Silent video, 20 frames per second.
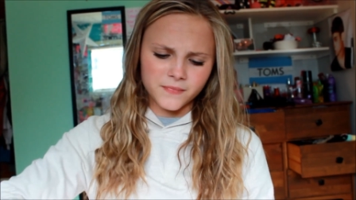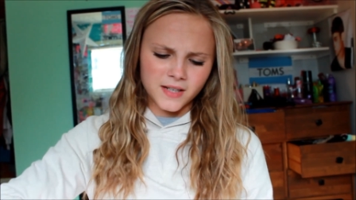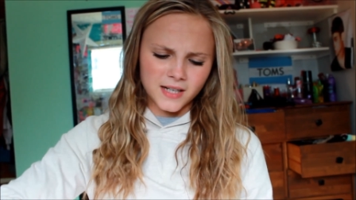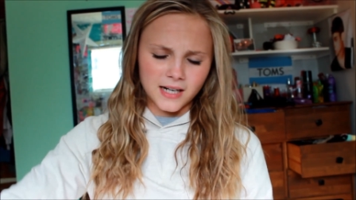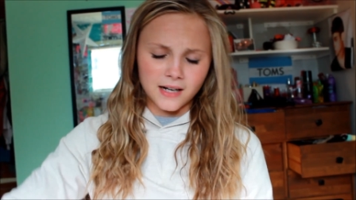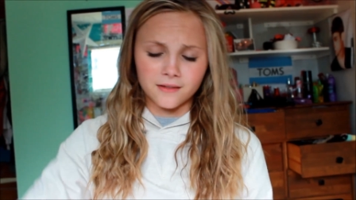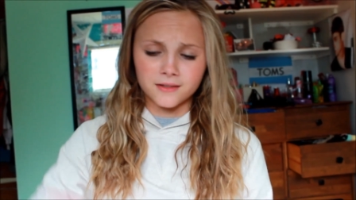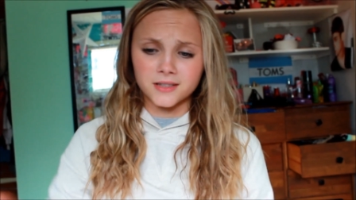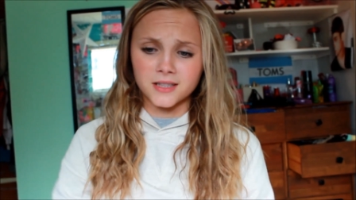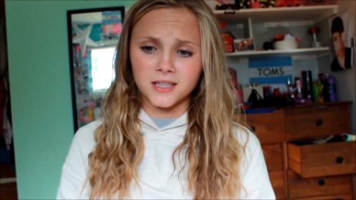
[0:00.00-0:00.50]

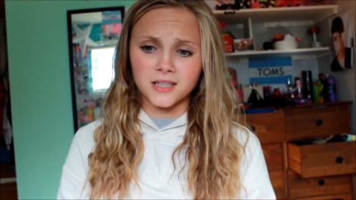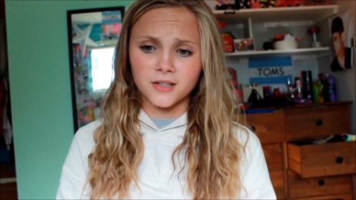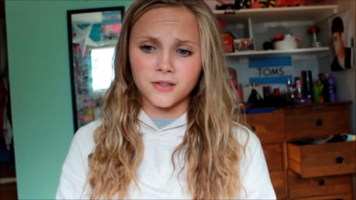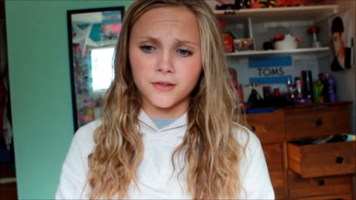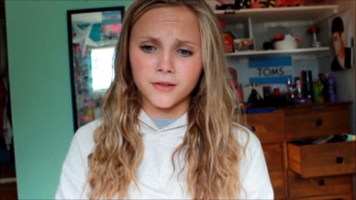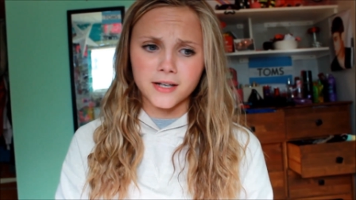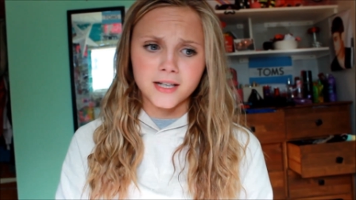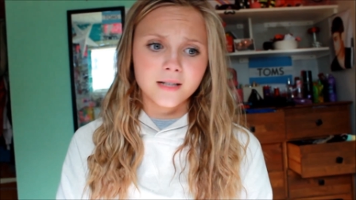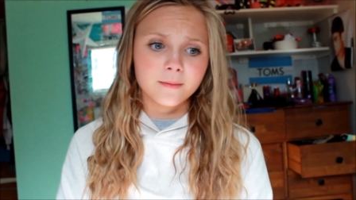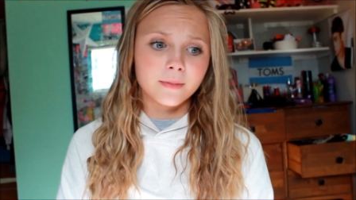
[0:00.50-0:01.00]
and I was gonna go
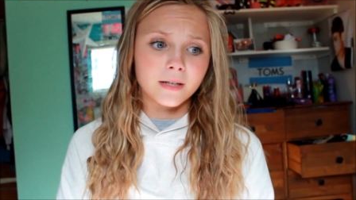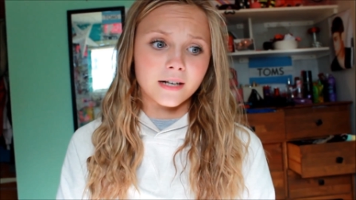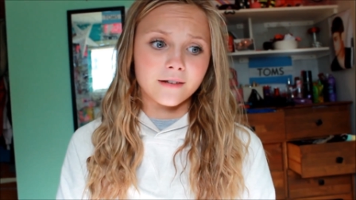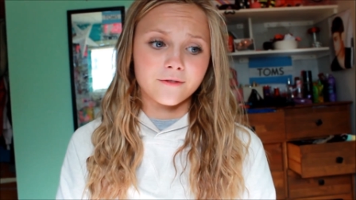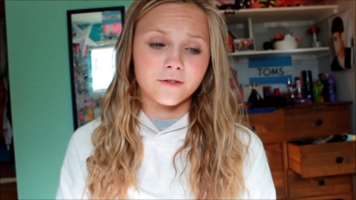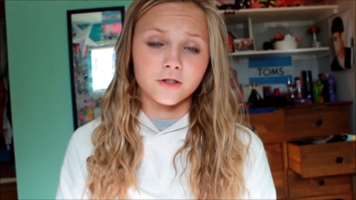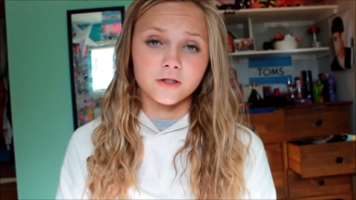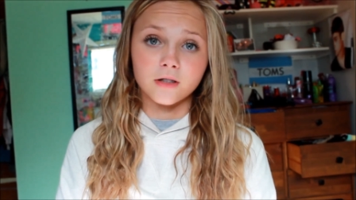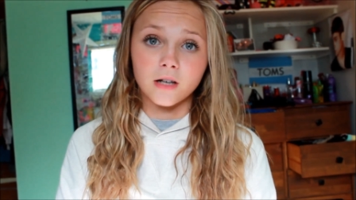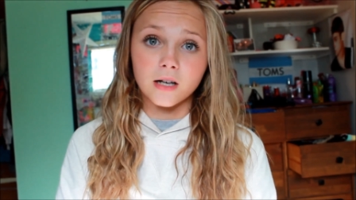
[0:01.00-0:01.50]
get it, but I
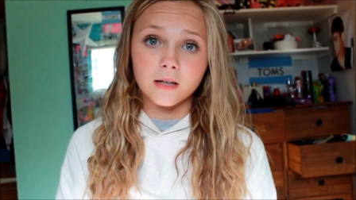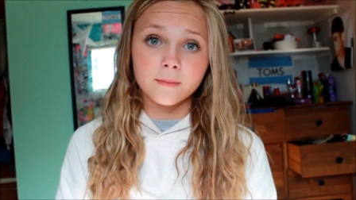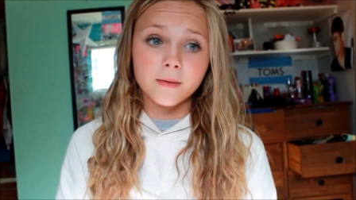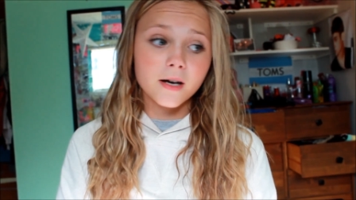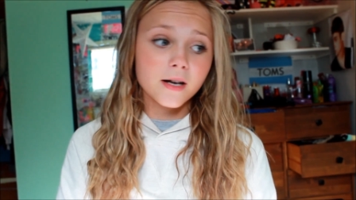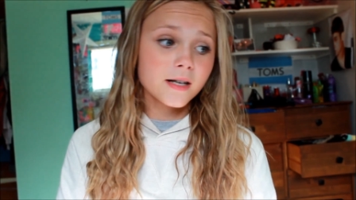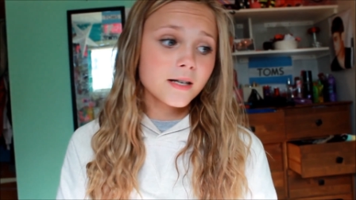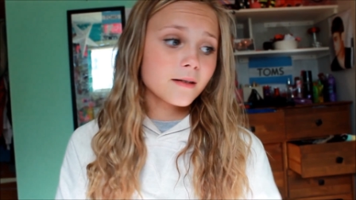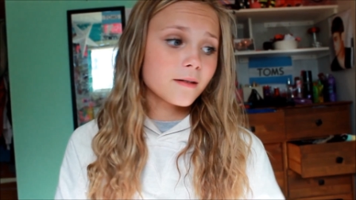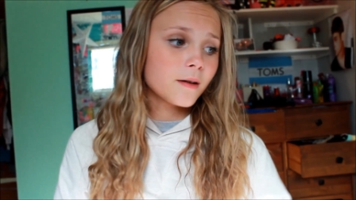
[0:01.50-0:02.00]
forgot
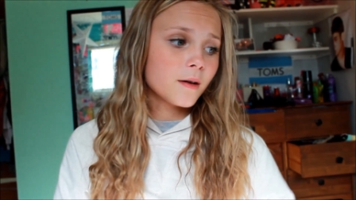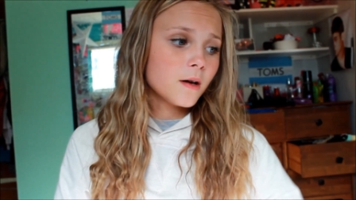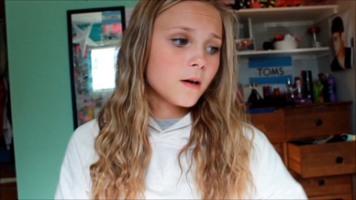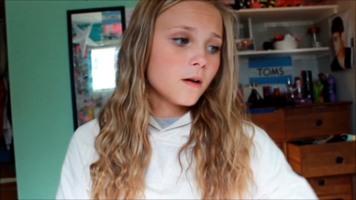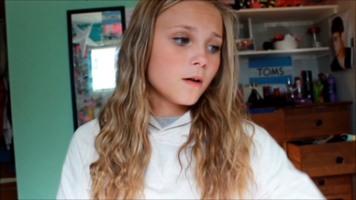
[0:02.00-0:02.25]
about it.